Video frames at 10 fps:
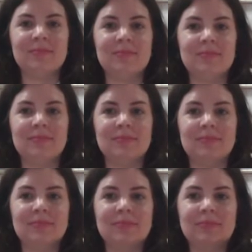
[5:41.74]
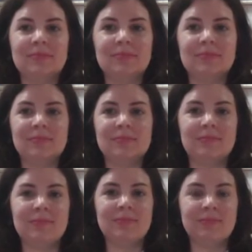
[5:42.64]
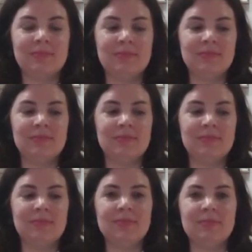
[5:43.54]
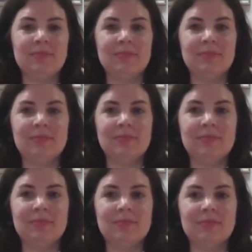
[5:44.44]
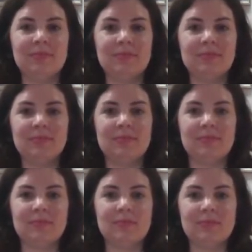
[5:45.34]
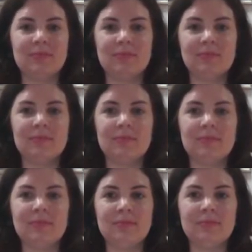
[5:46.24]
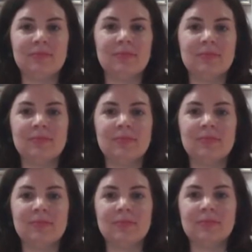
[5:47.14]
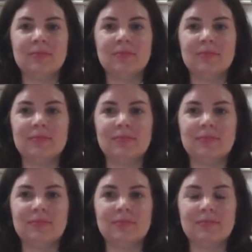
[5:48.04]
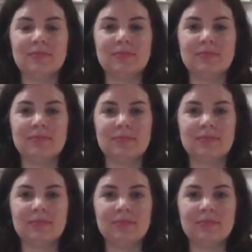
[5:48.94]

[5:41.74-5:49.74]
This person isn't speaking.